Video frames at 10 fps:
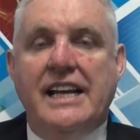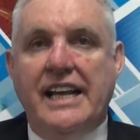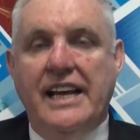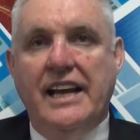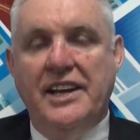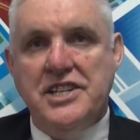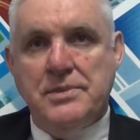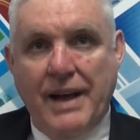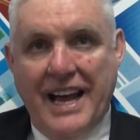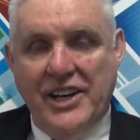They
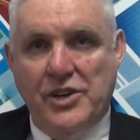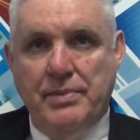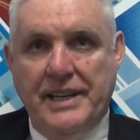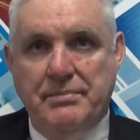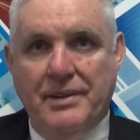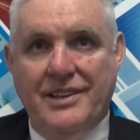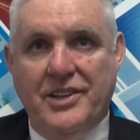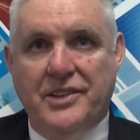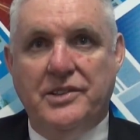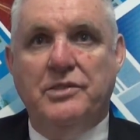inspire people
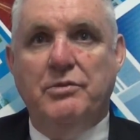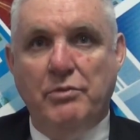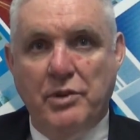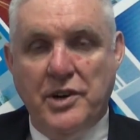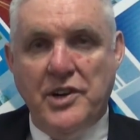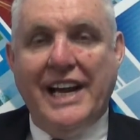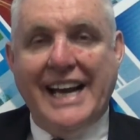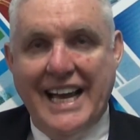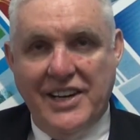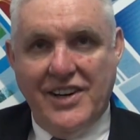to work at
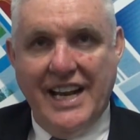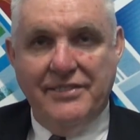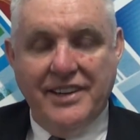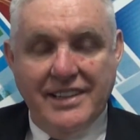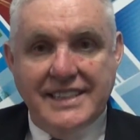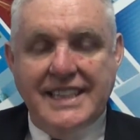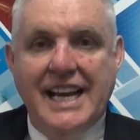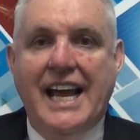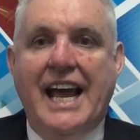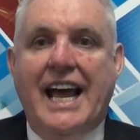higher levels
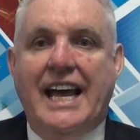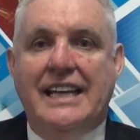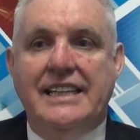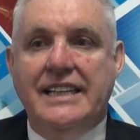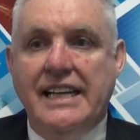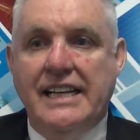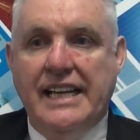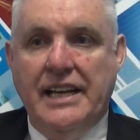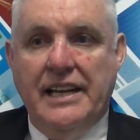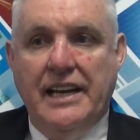and
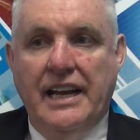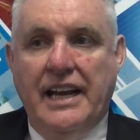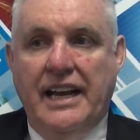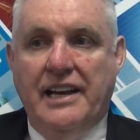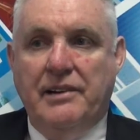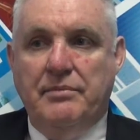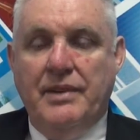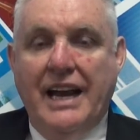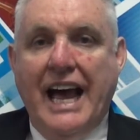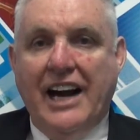they um,
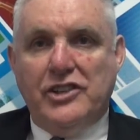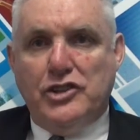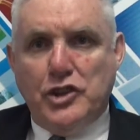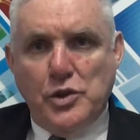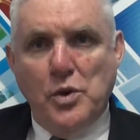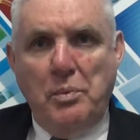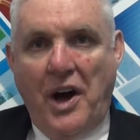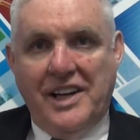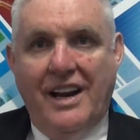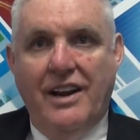are a role
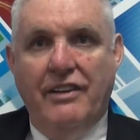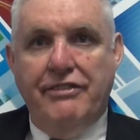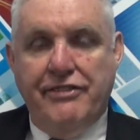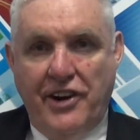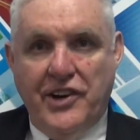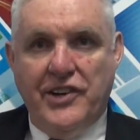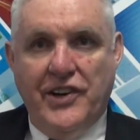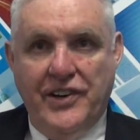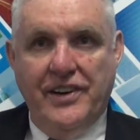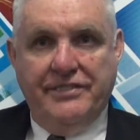model for
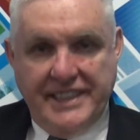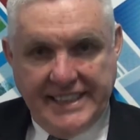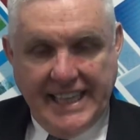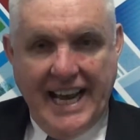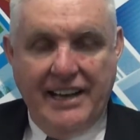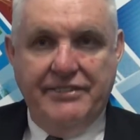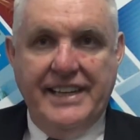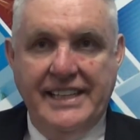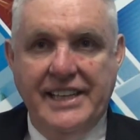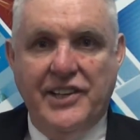all of the staff
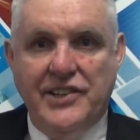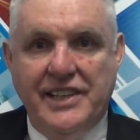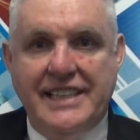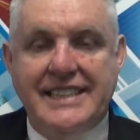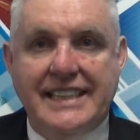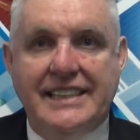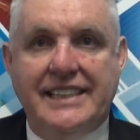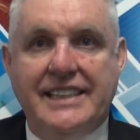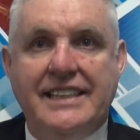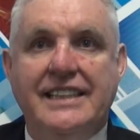in the
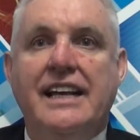organization.